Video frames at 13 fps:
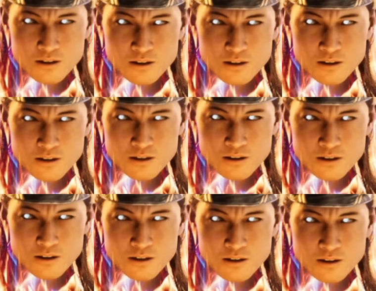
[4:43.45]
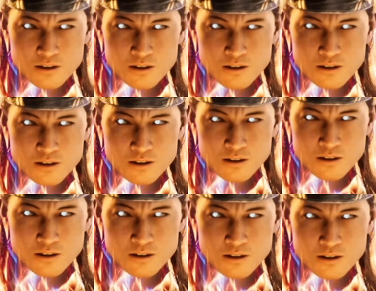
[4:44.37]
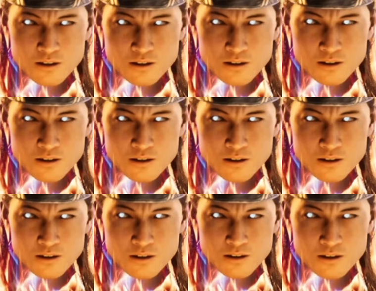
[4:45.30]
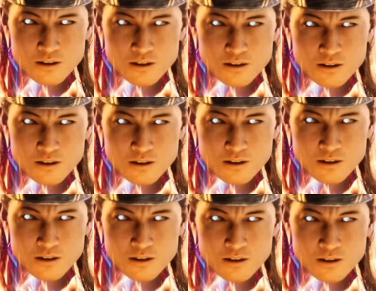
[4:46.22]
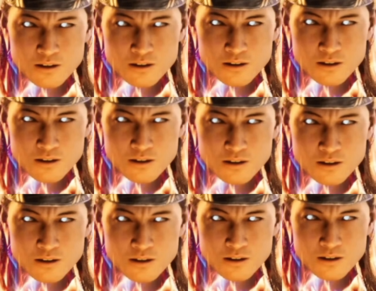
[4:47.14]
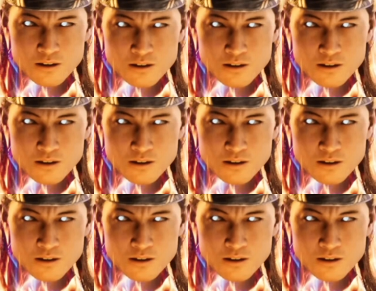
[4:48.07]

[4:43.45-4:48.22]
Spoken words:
(silent)